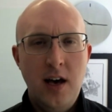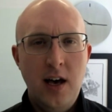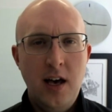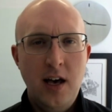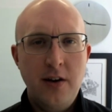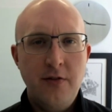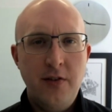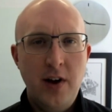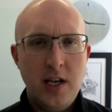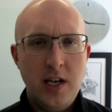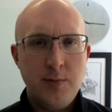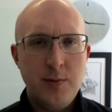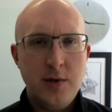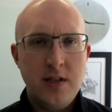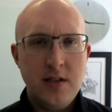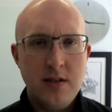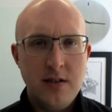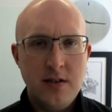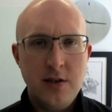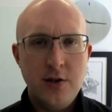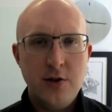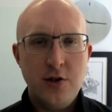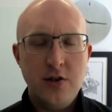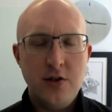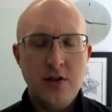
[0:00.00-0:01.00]
investment
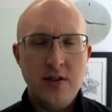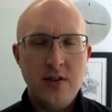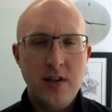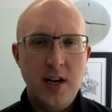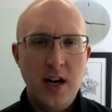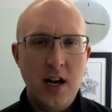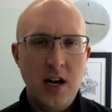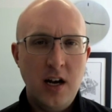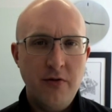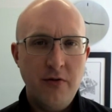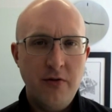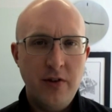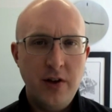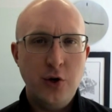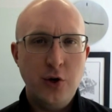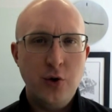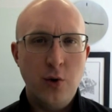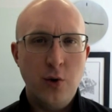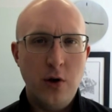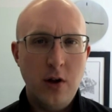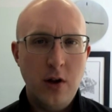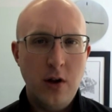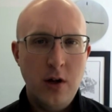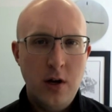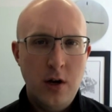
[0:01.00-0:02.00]
decisions that
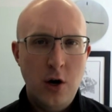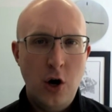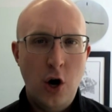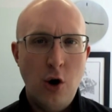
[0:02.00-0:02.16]
individual